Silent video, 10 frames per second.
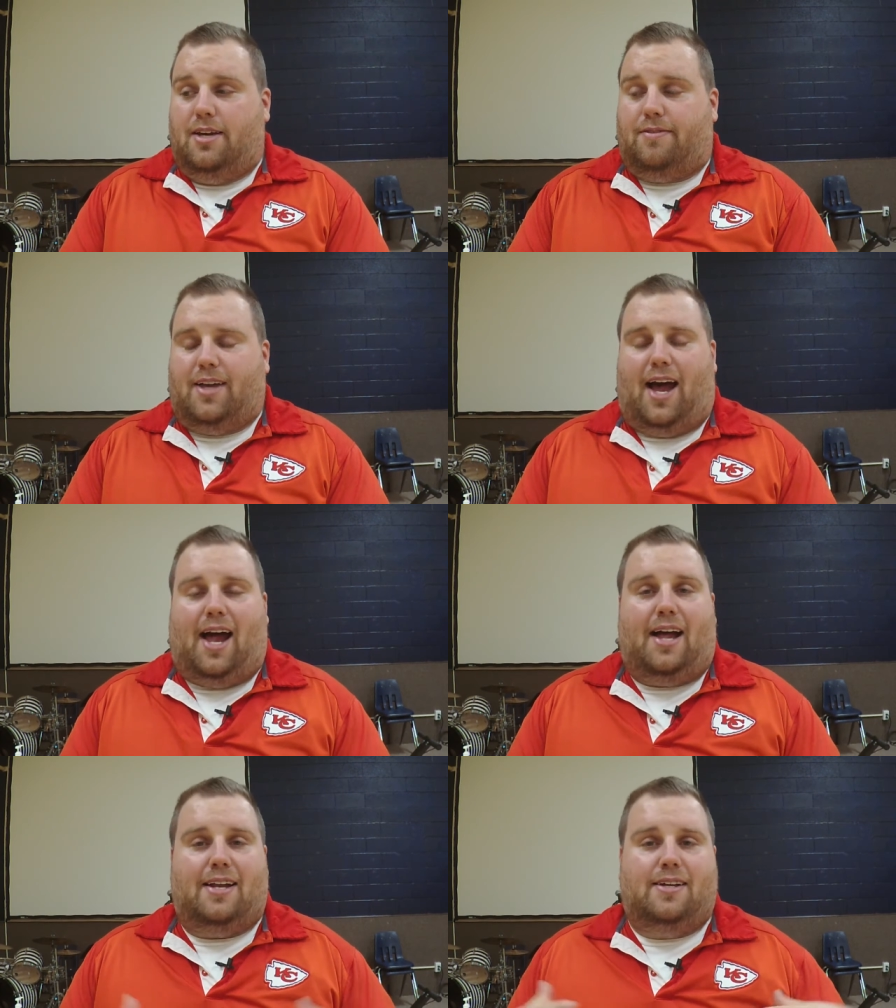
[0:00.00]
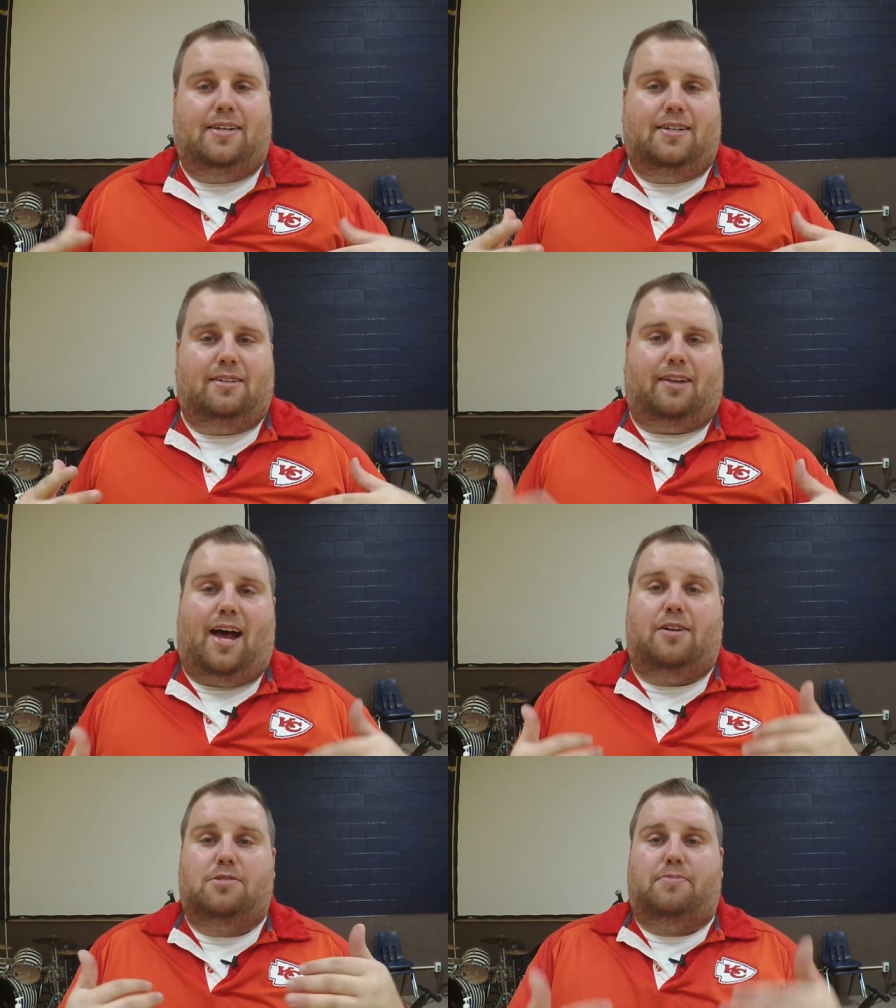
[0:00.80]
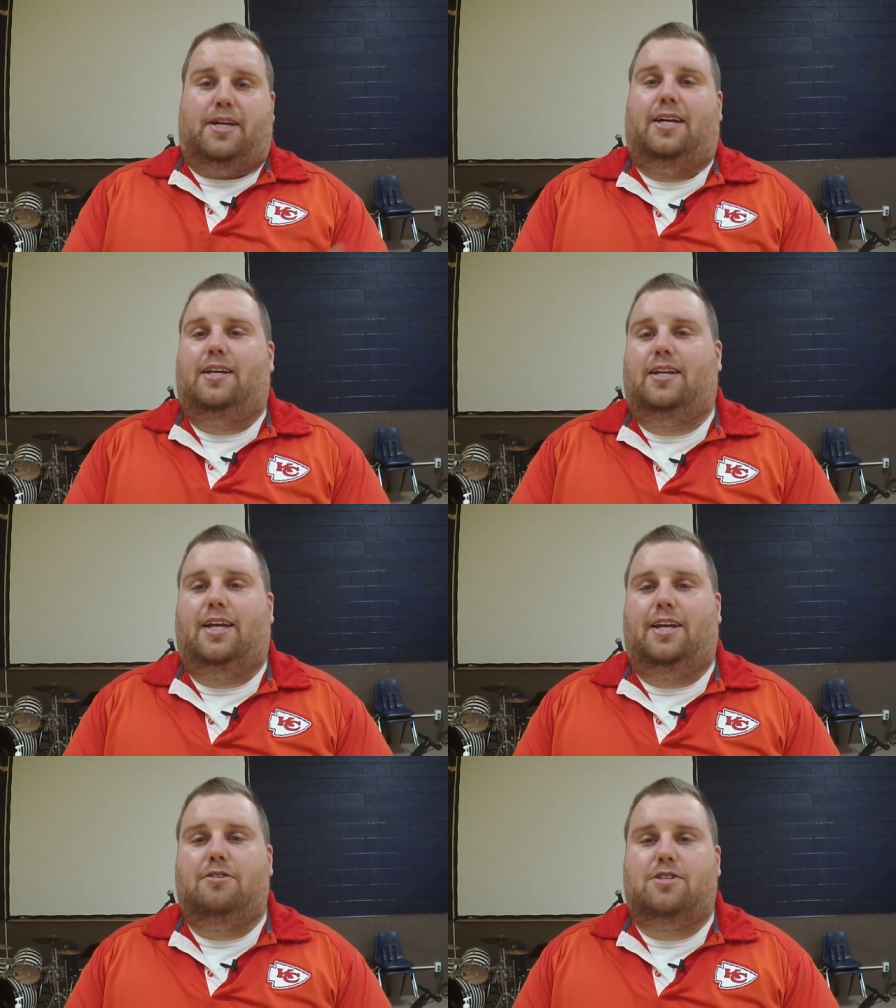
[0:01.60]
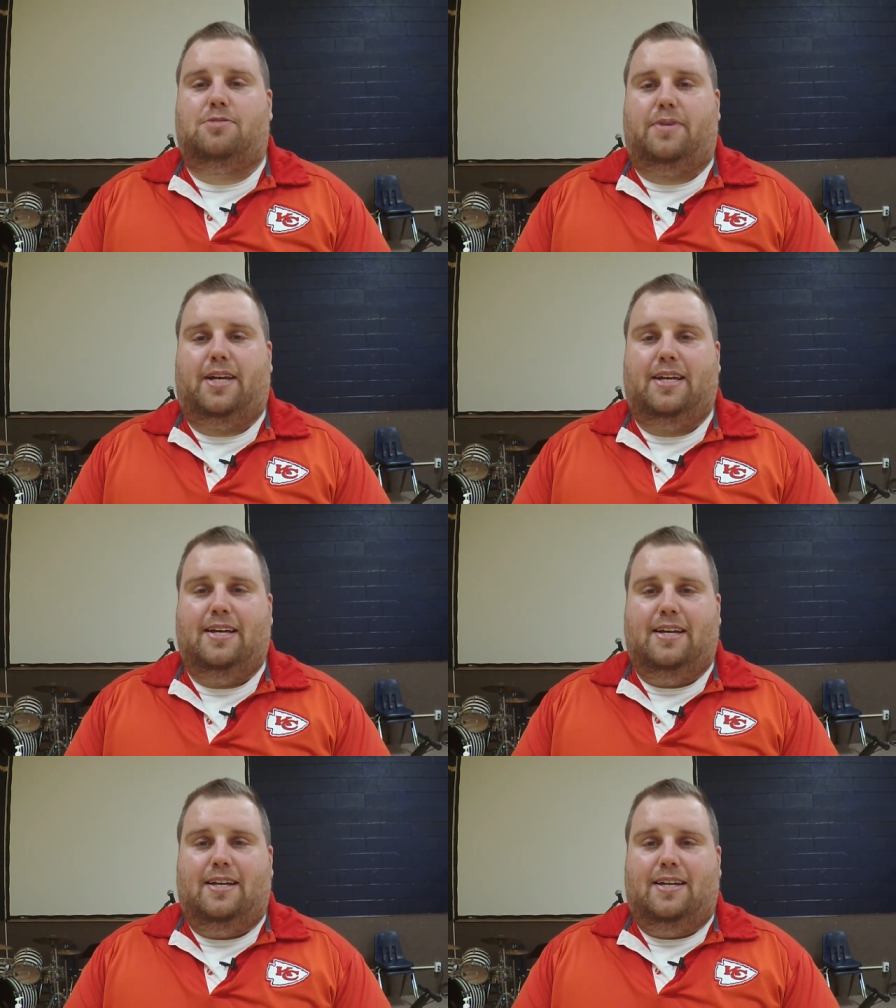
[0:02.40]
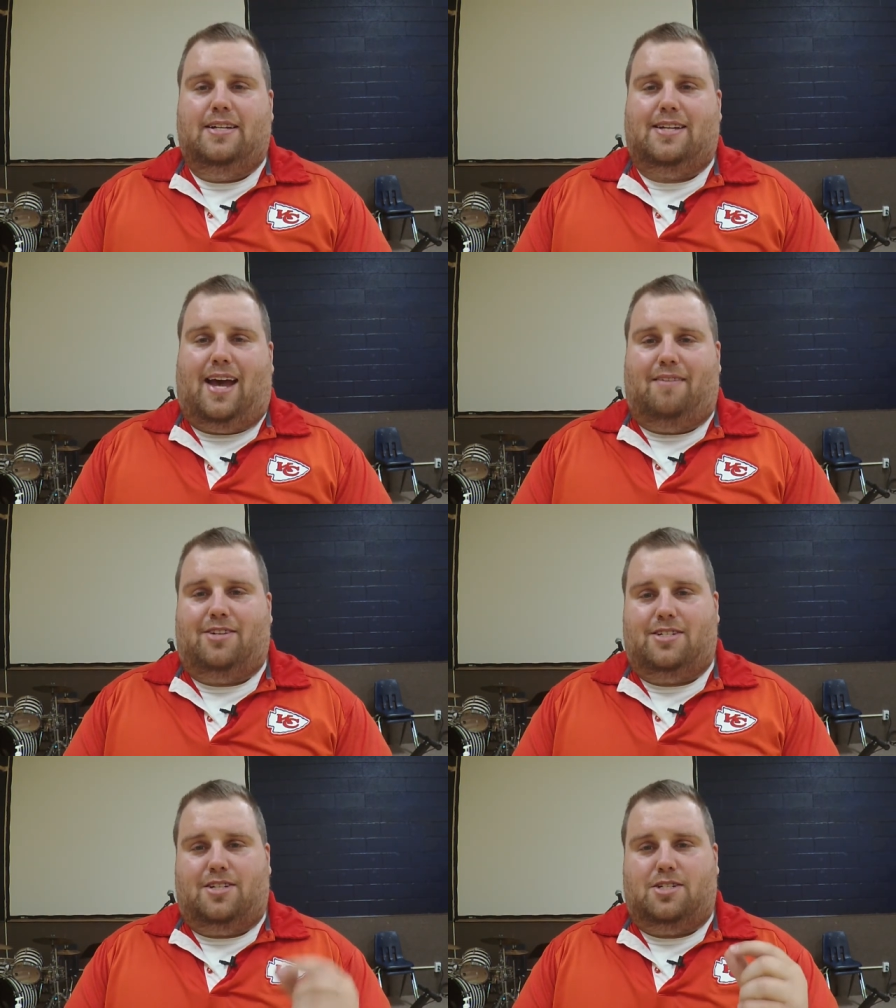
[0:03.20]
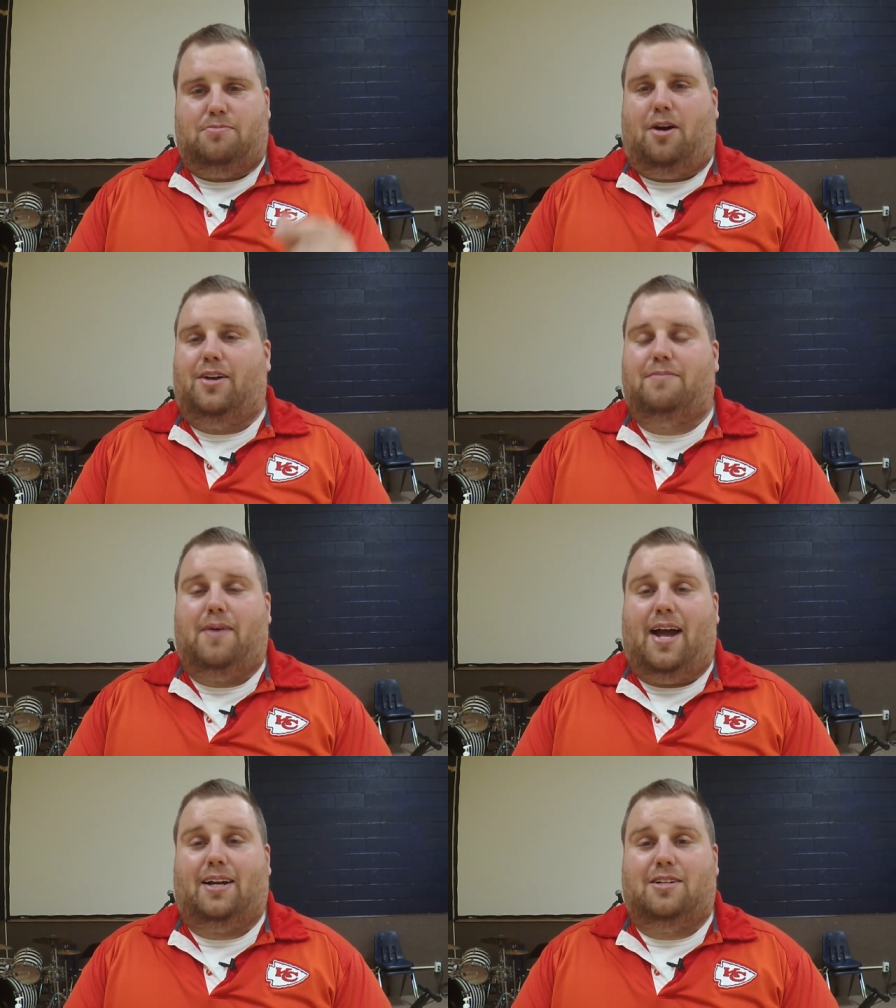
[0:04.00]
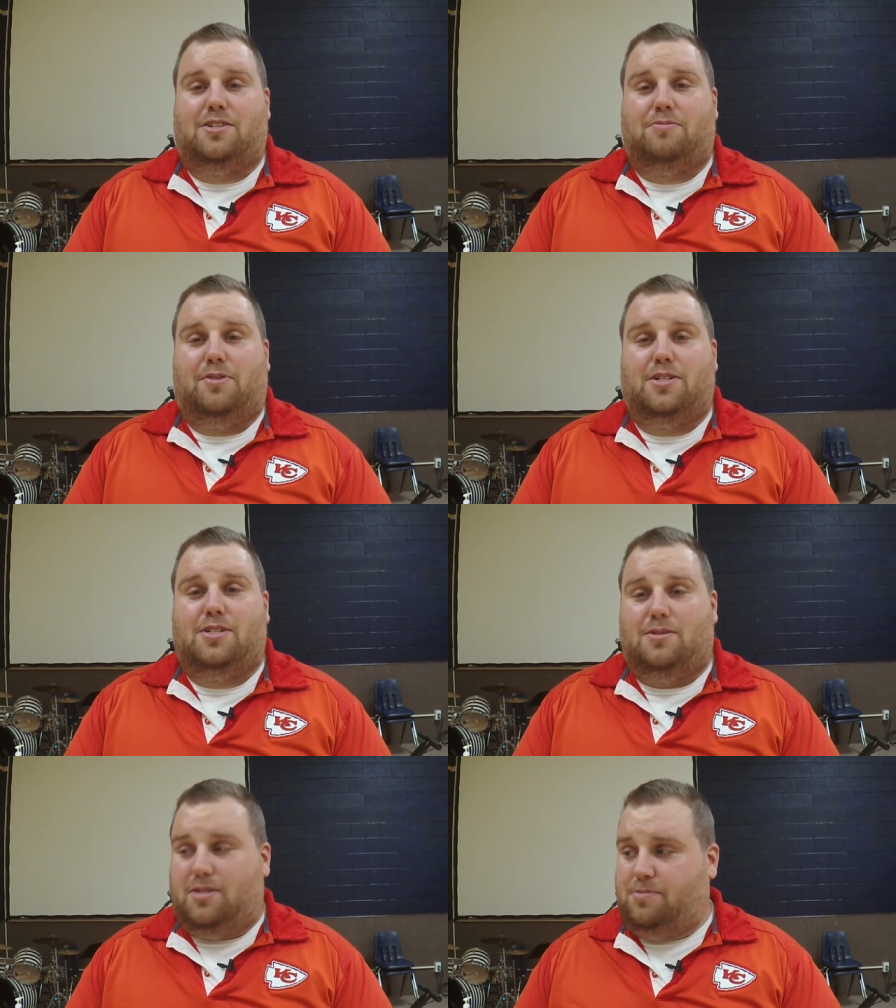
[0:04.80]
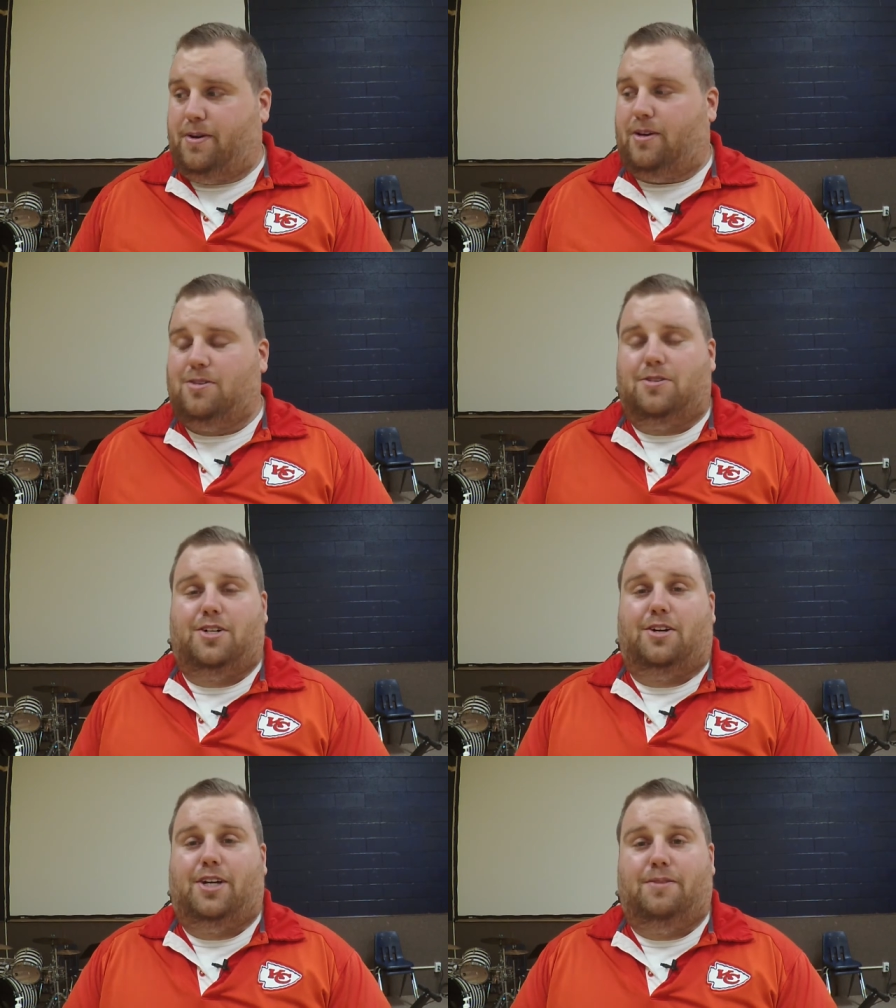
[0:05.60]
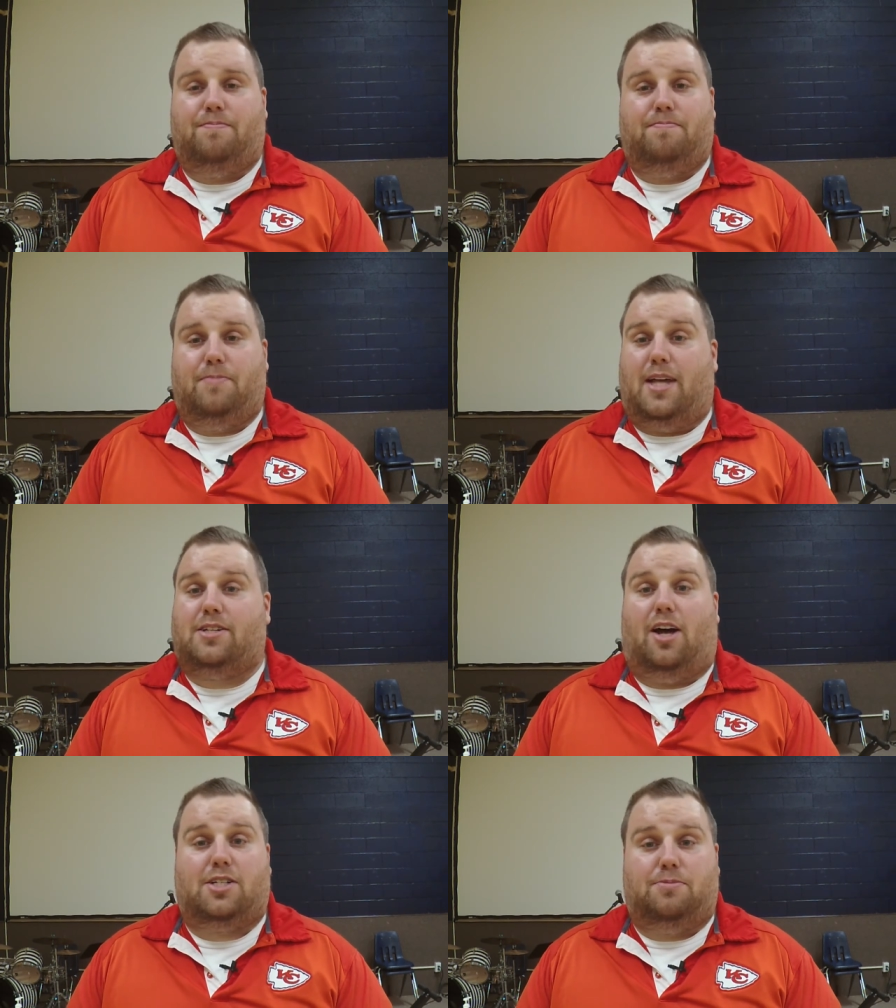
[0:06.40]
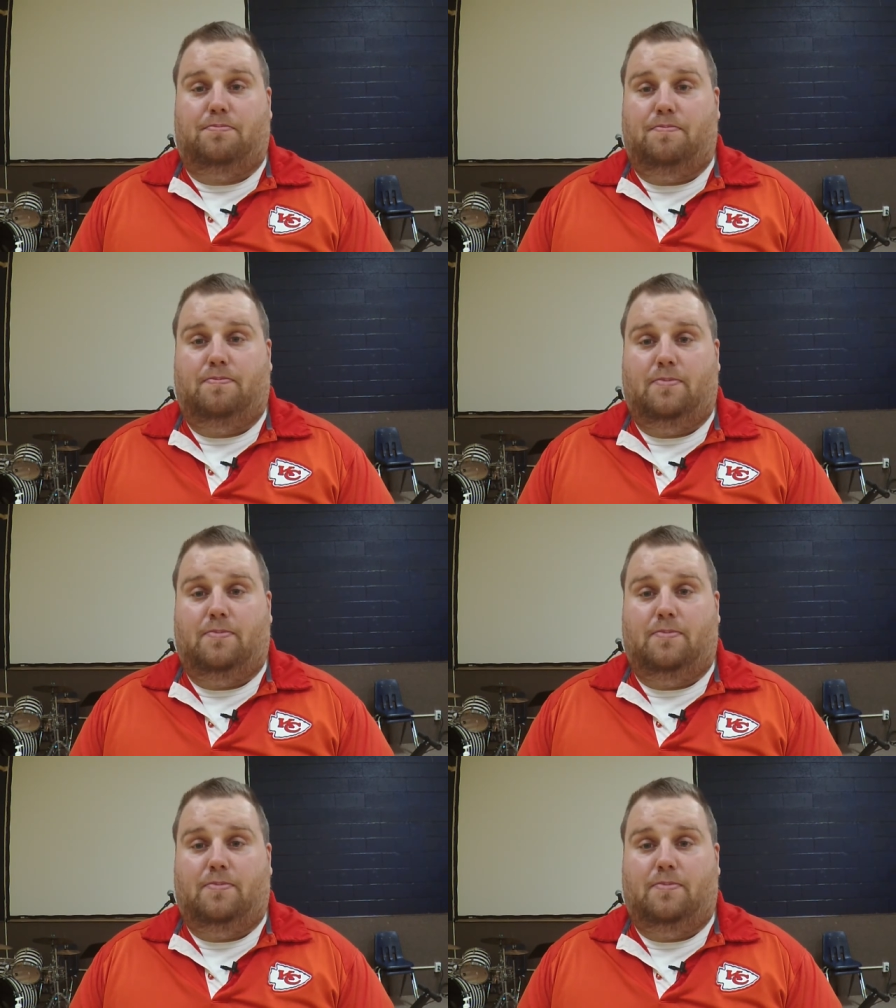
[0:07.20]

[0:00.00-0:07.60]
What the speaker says: if God allows me, he uses me to have just a small impact on someone's spiritual journey, that's awesome.